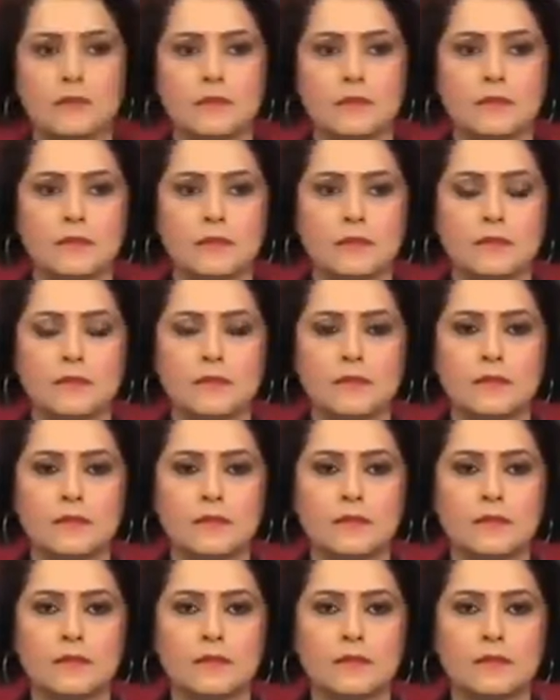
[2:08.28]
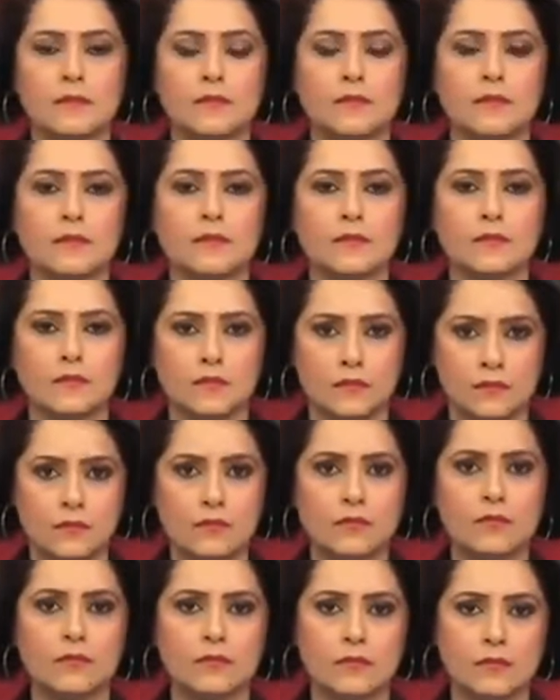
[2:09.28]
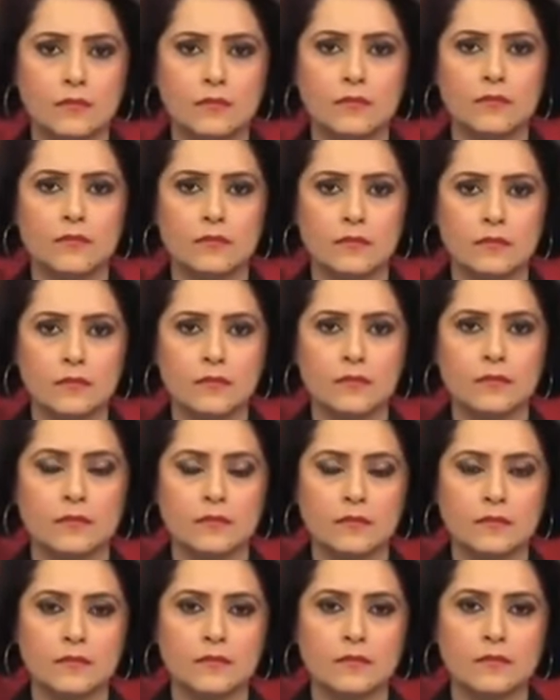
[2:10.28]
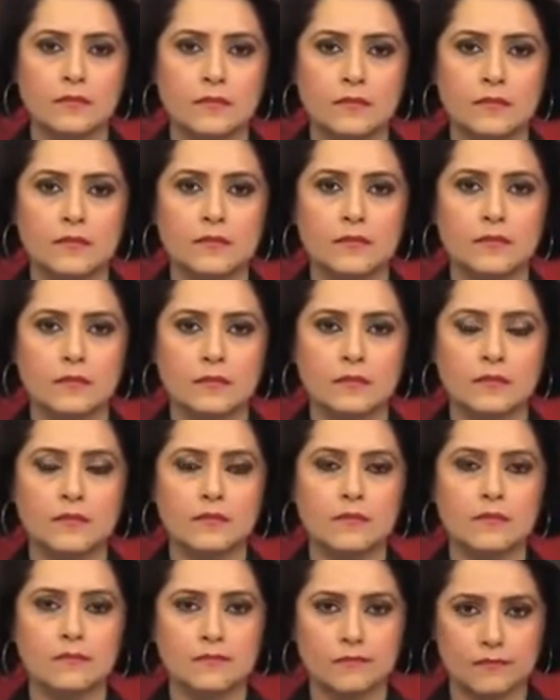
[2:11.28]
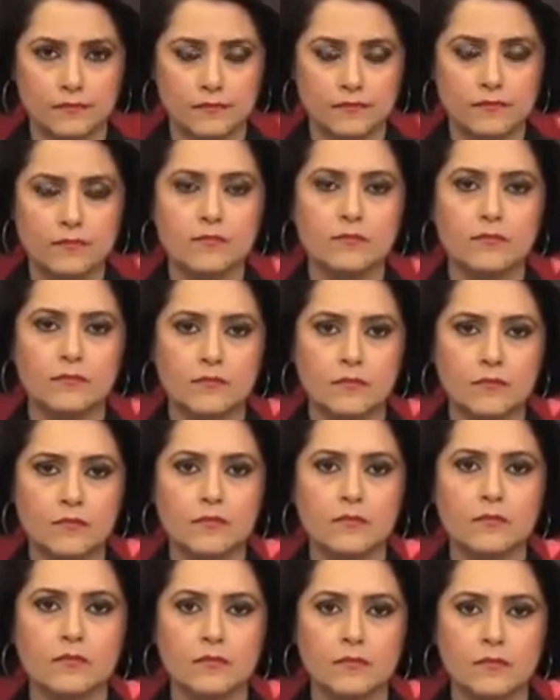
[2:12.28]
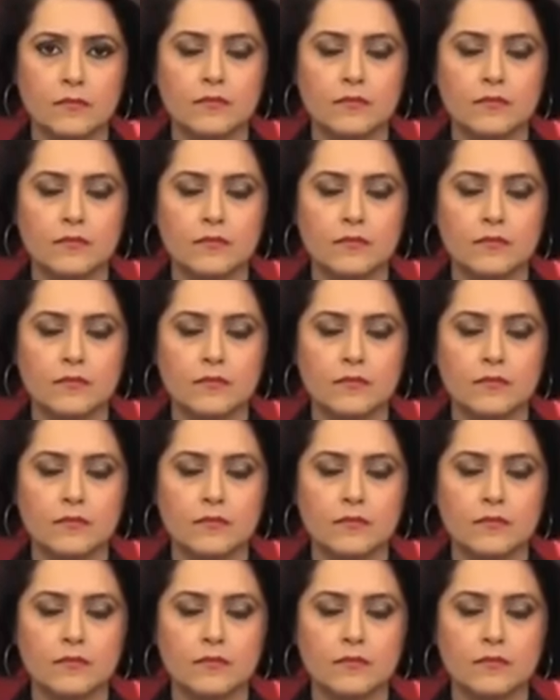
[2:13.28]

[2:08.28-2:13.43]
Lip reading: [no speech]